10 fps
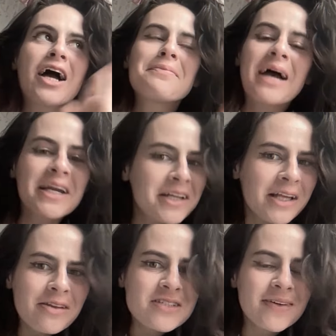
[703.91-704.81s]
I'm editing
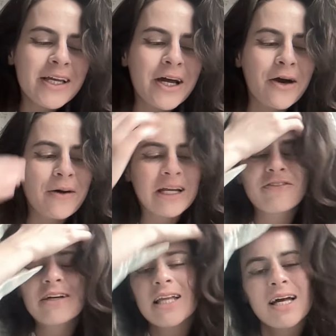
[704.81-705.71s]
this video and I
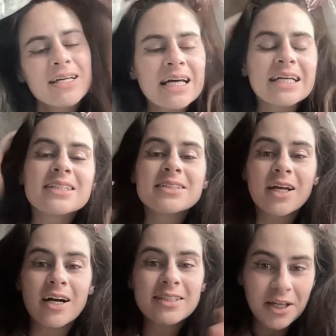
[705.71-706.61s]
realize I did
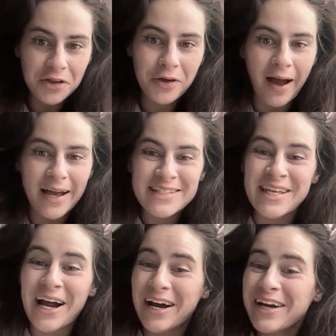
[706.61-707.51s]
not tell you guys
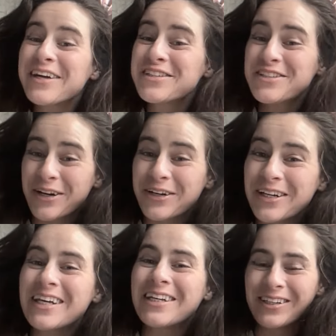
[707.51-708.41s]
that I
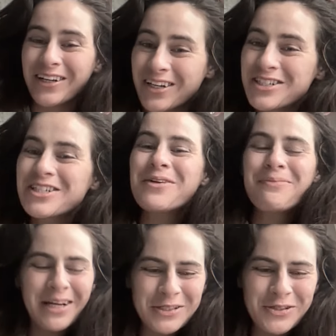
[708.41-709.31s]
started and launched a
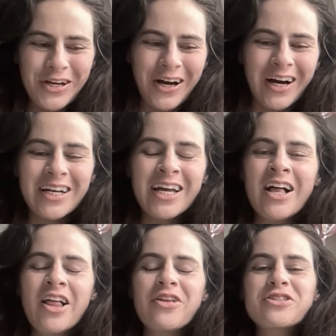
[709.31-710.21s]
Patreon.
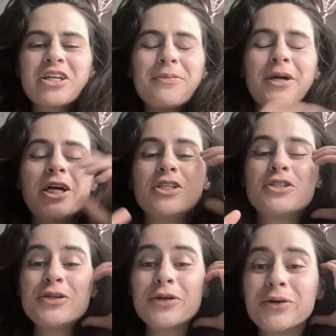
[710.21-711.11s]
There's gonna be
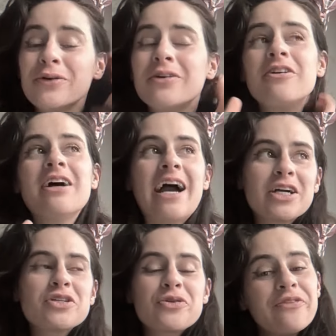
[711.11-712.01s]
two
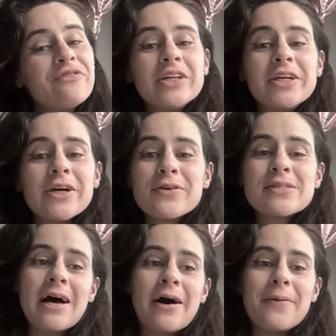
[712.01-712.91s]
extra videos
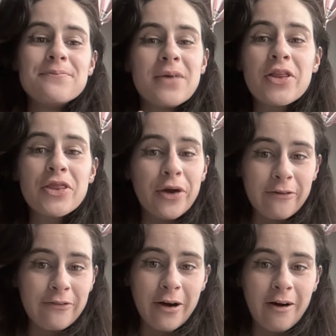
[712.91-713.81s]
a month
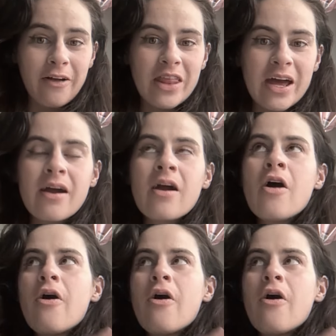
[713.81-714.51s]
over on there